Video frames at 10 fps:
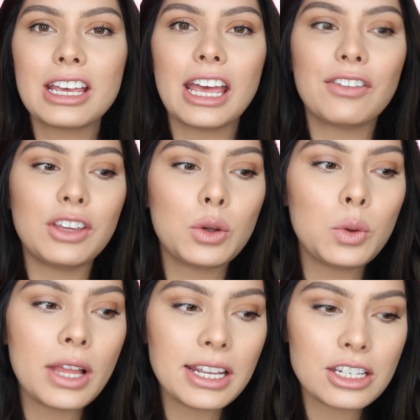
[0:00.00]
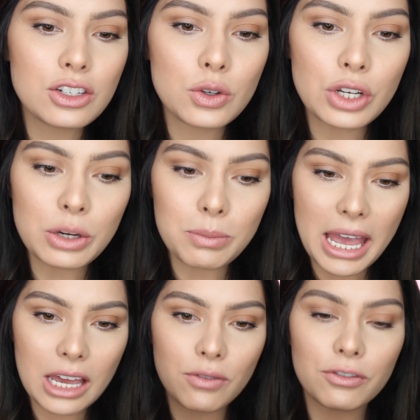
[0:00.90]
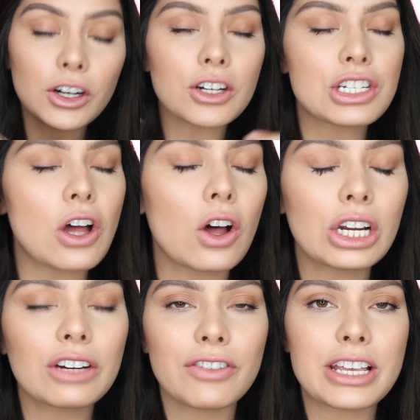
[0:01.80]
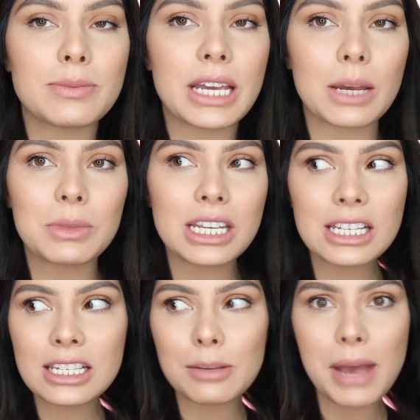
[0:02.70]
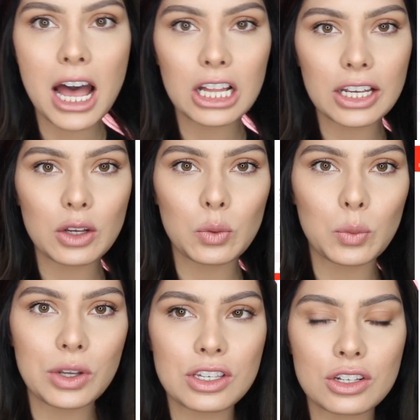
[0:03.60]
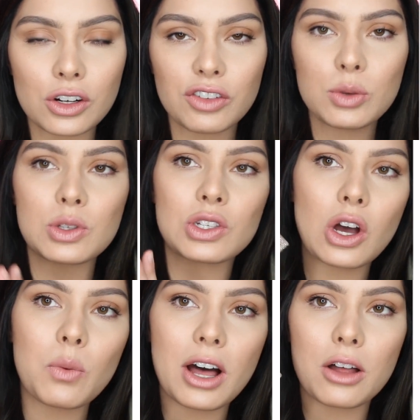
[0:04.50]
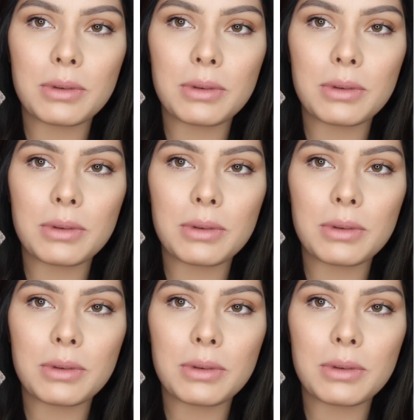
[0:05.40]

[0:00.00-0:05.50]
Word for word: If you like to do your makeup first, all your face makeup, this palette would serve you so well.